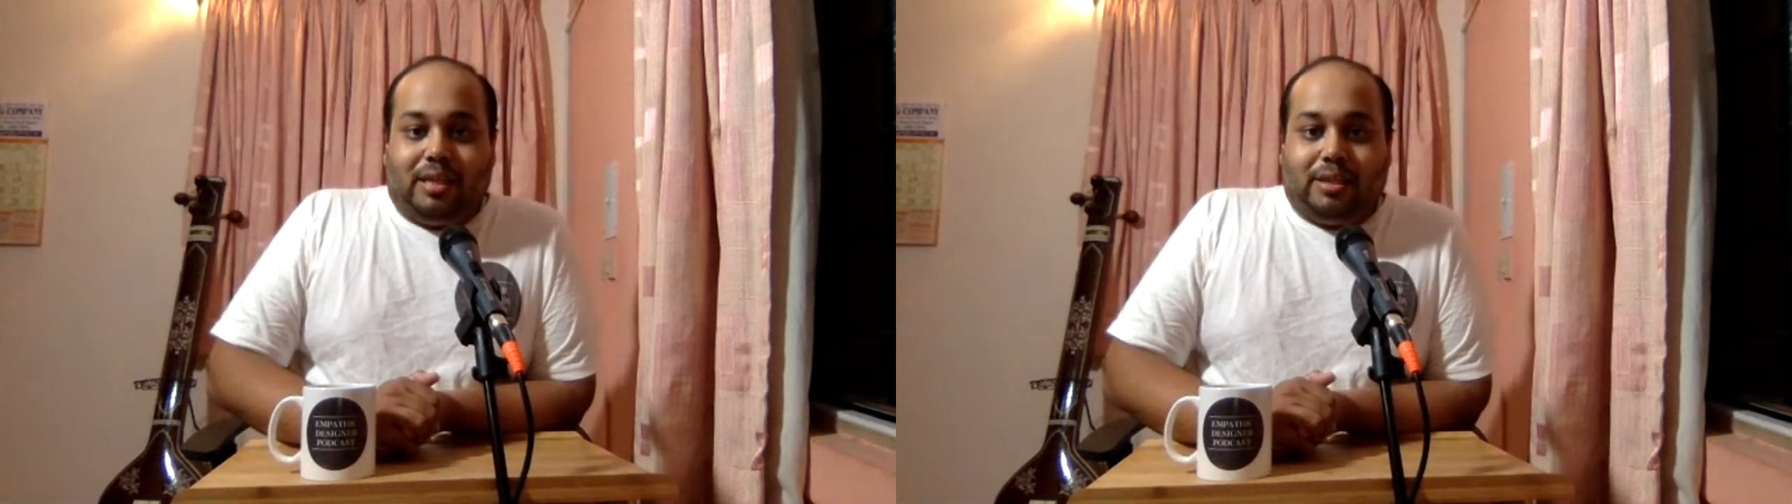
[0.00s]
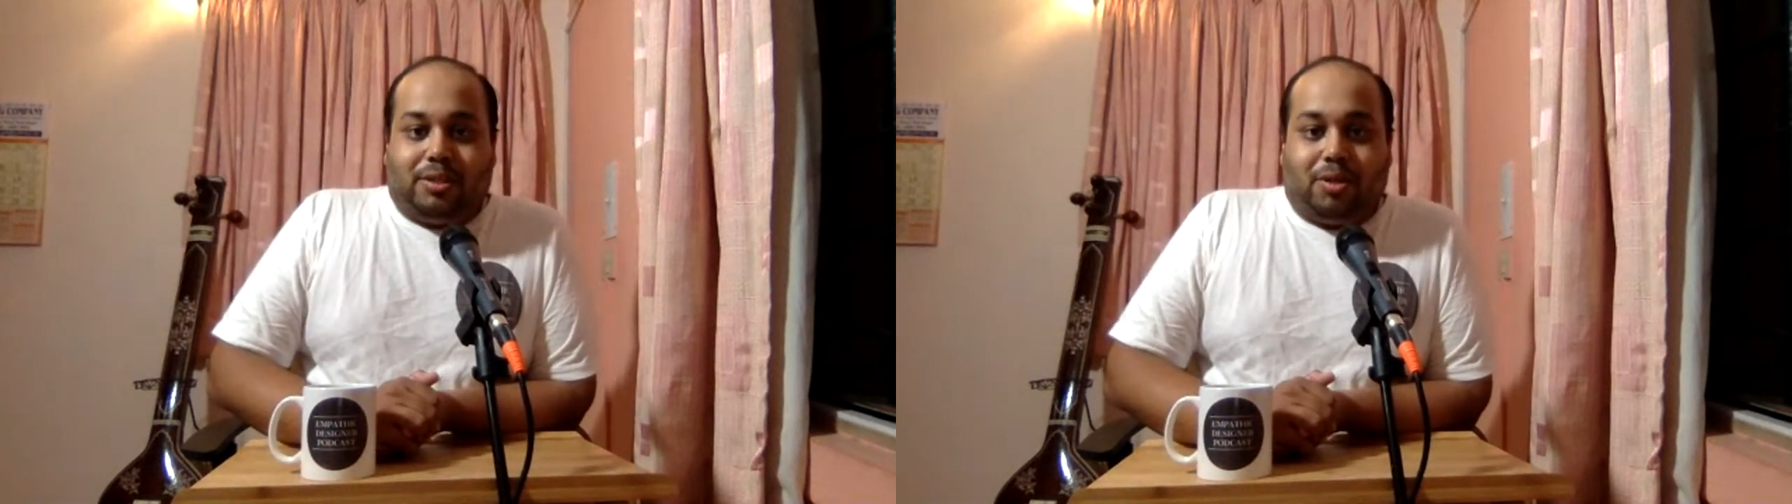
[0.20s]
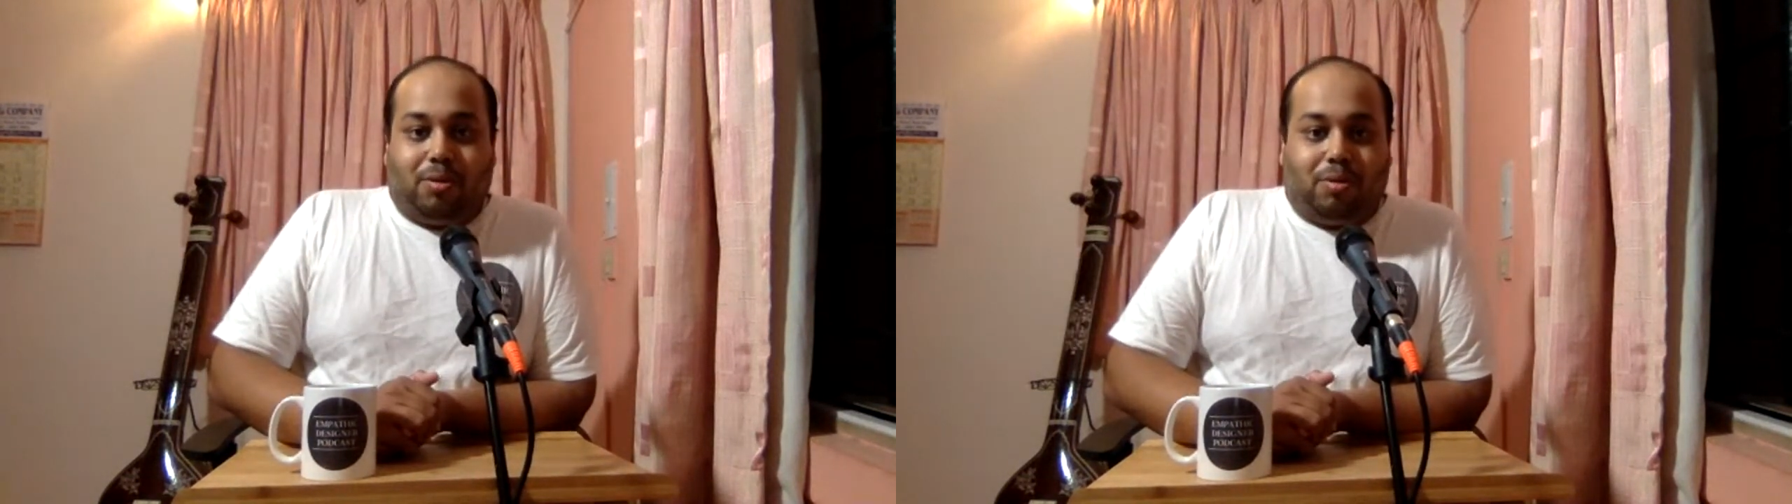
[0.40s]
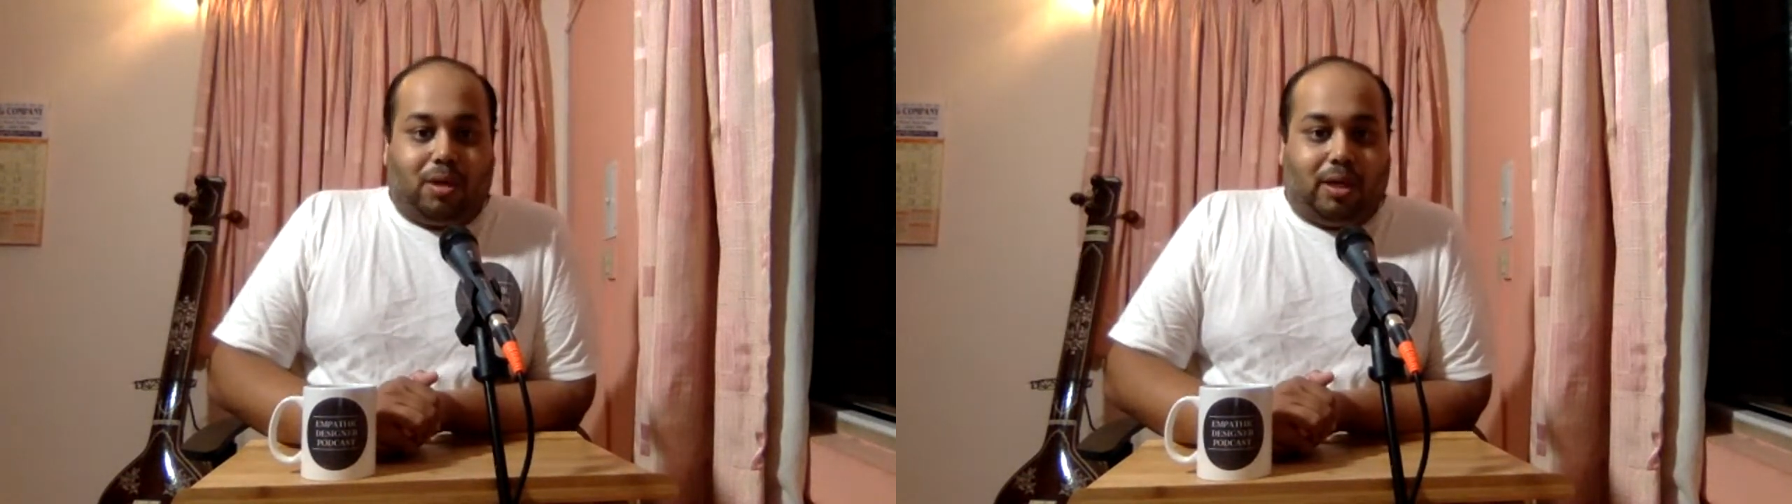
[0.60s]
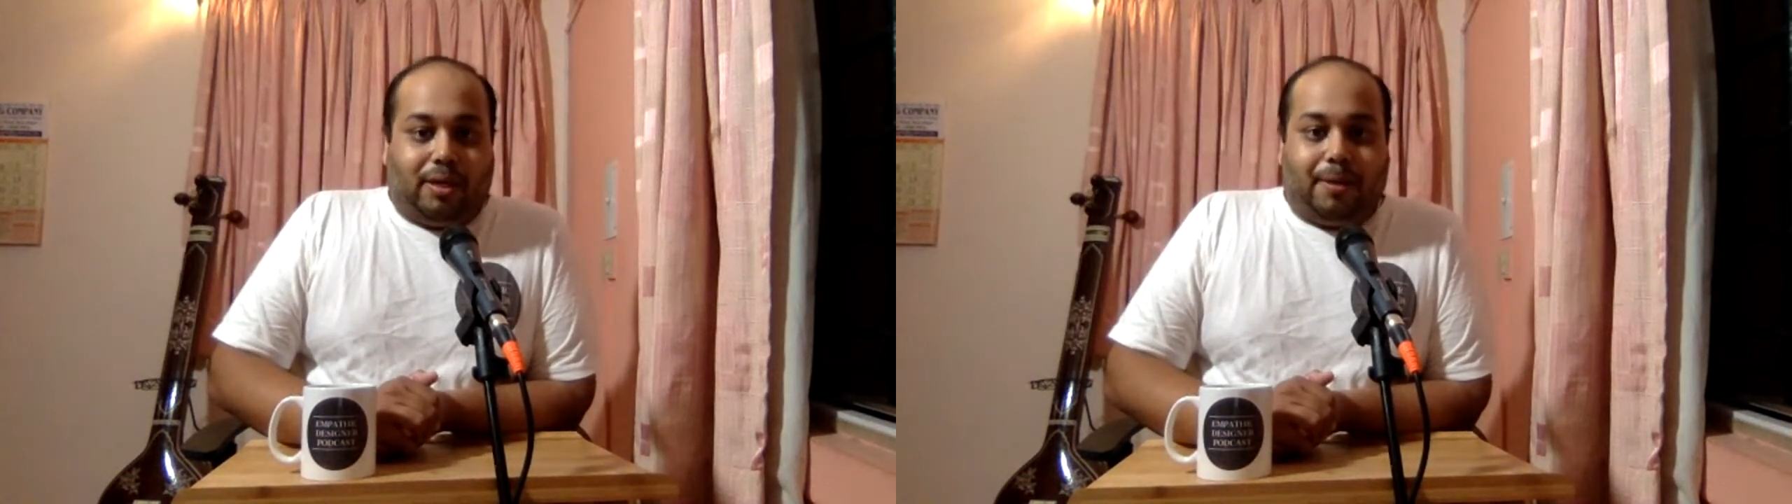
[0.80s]
So
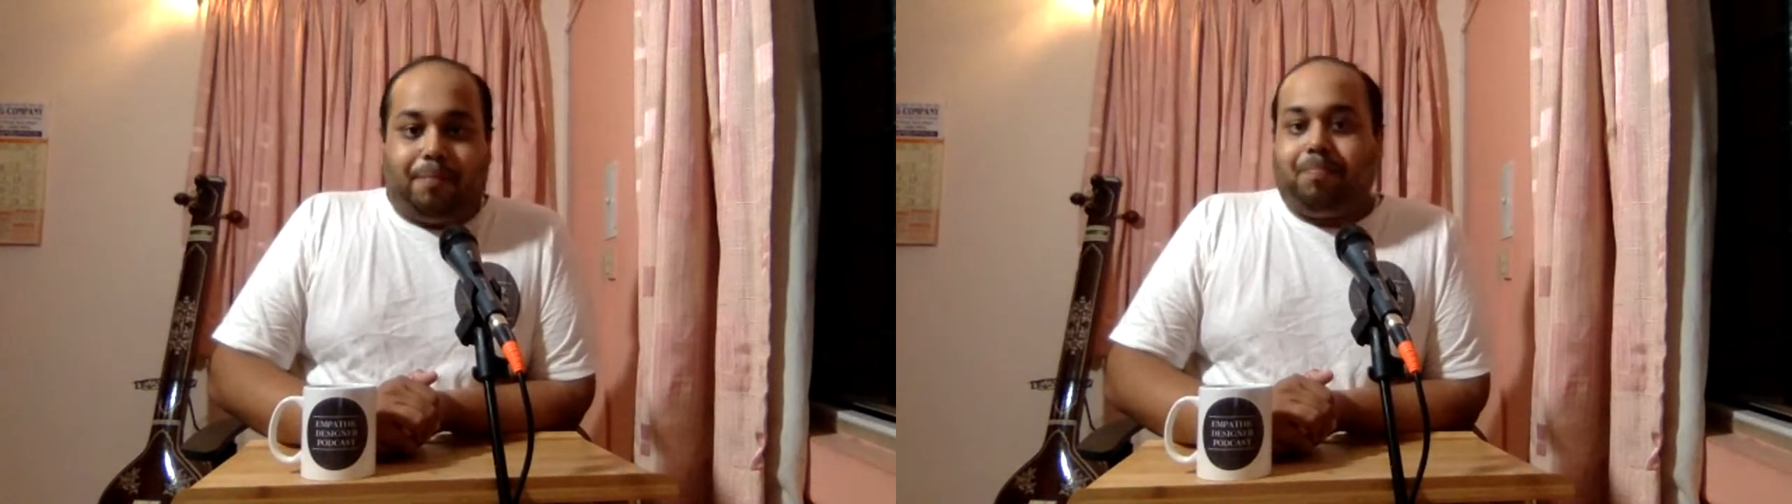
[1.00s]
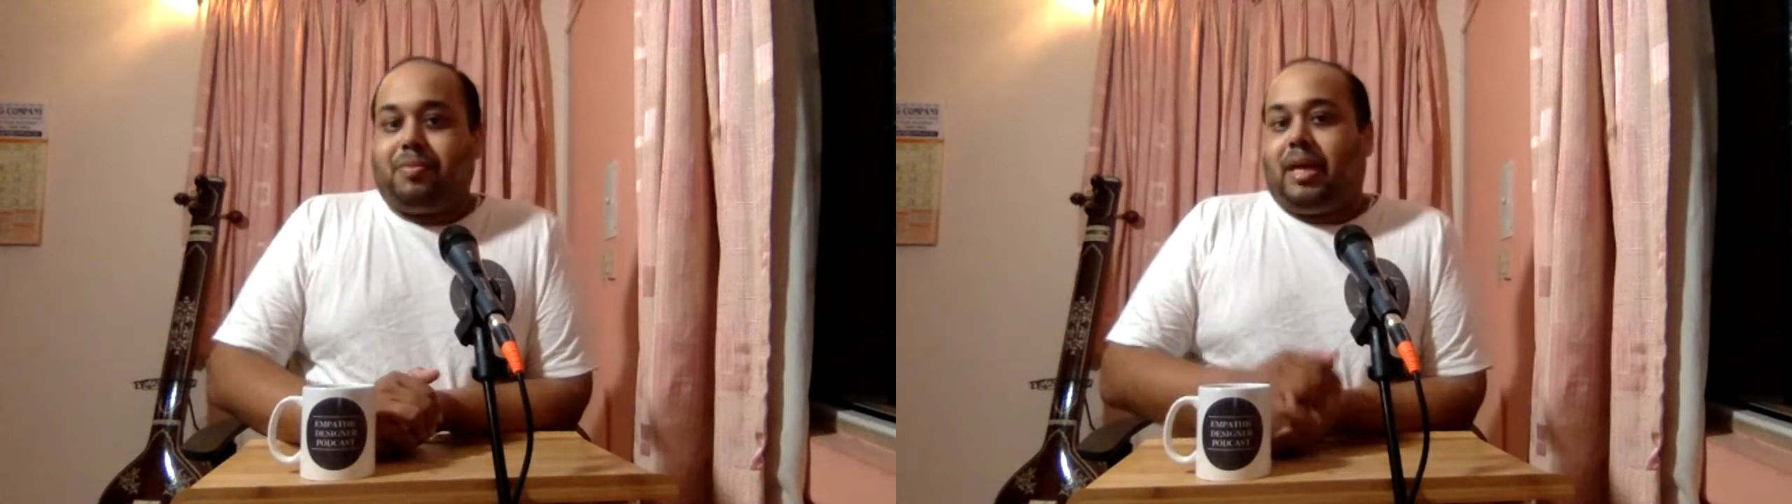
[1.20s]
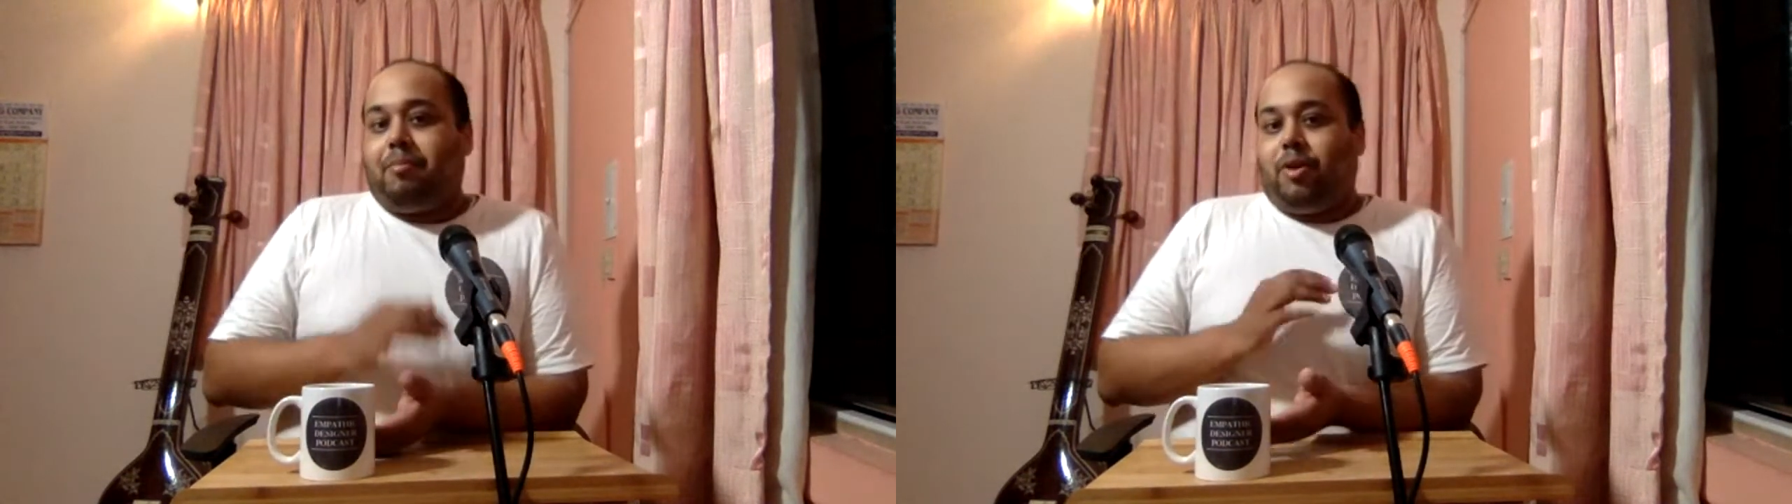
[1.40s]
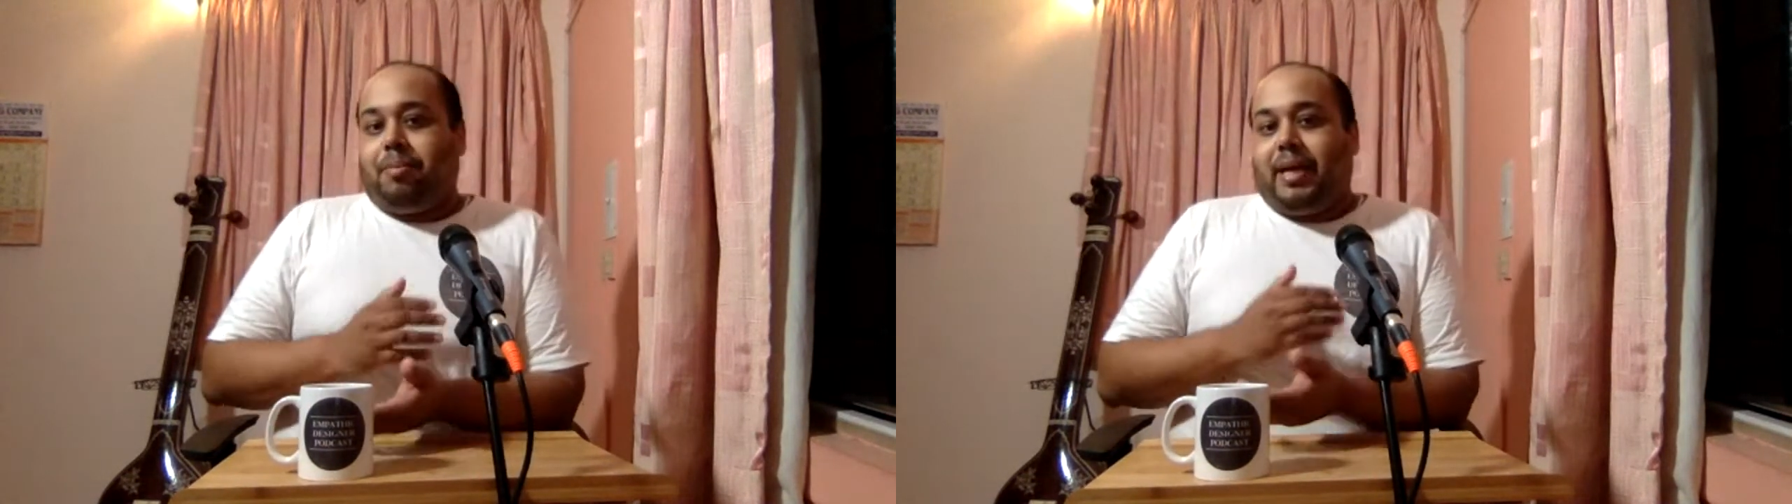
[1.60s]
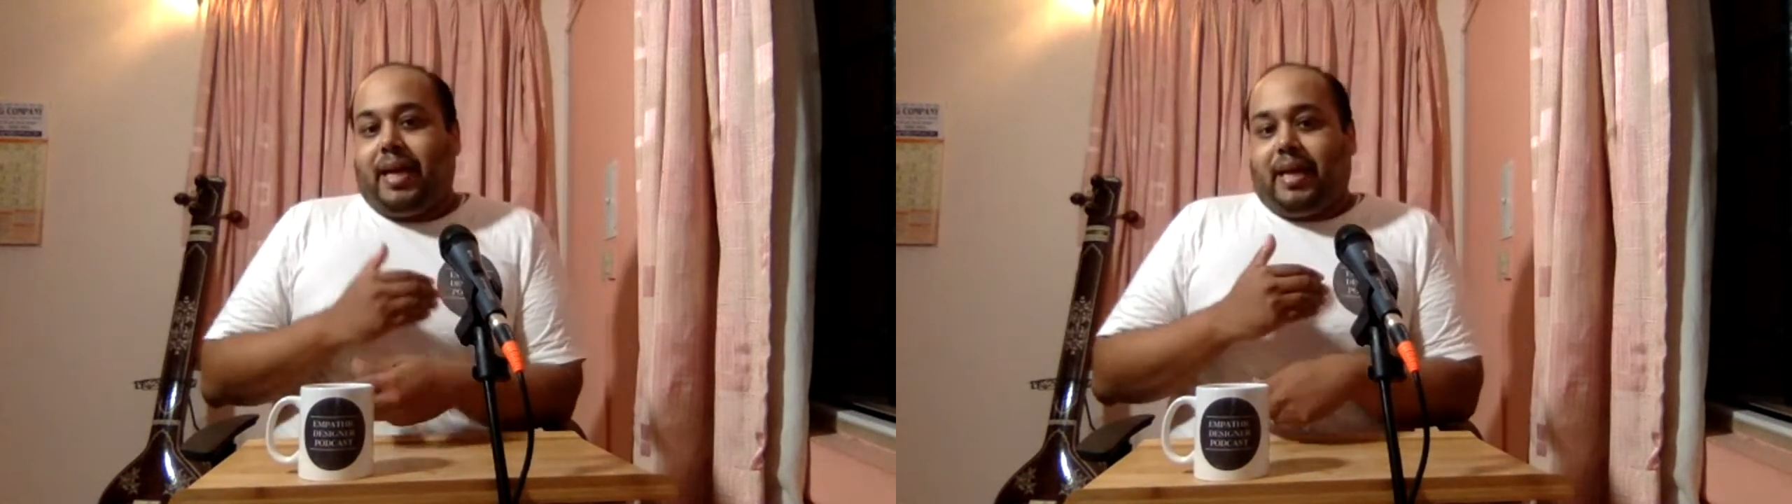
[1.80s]
I'm going to
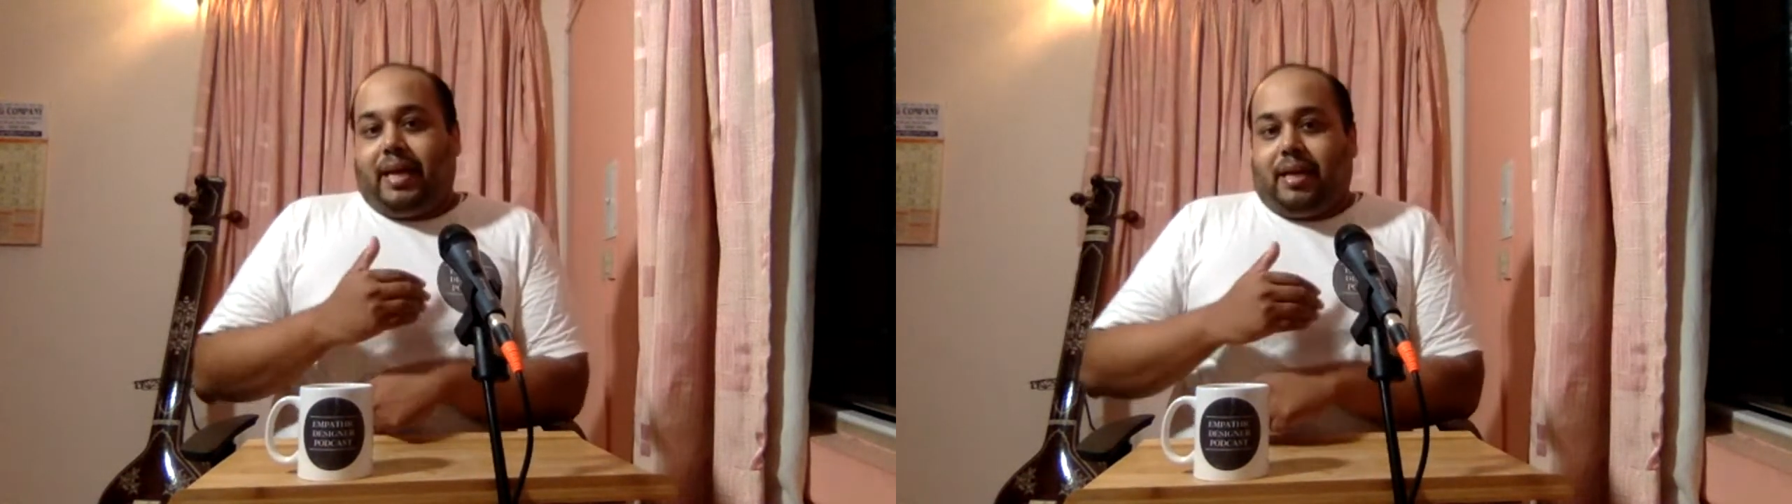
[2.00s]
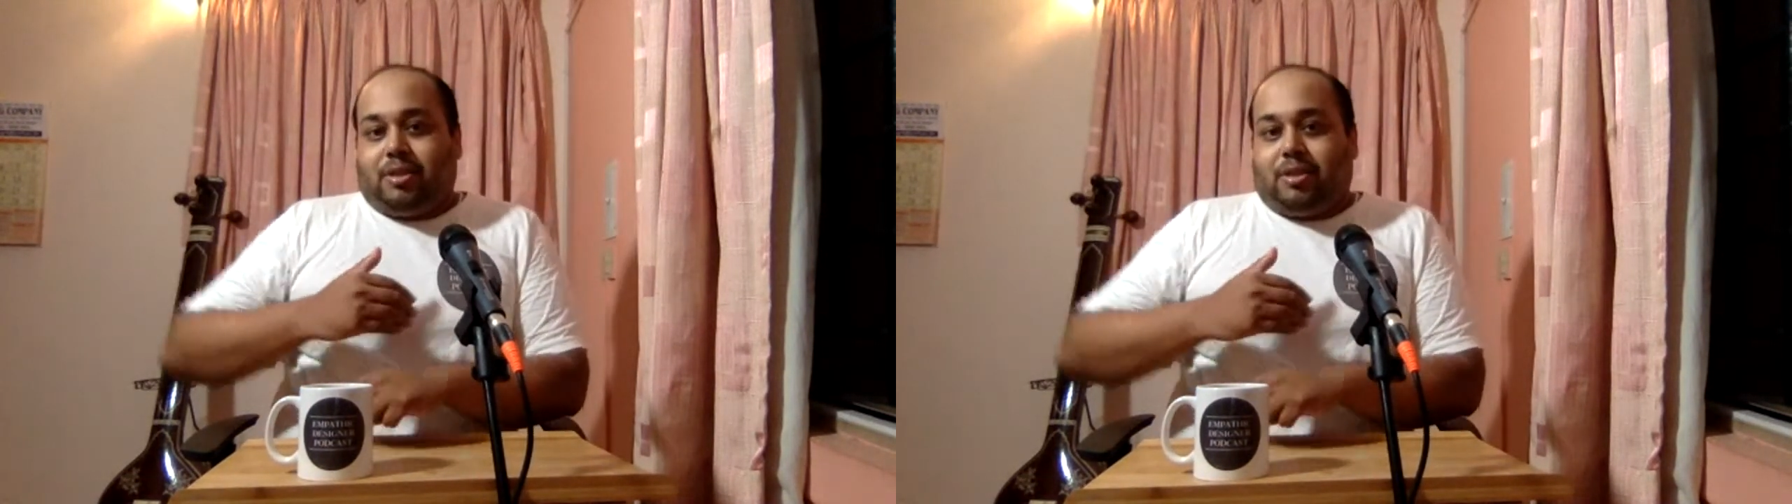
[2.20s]
be getting,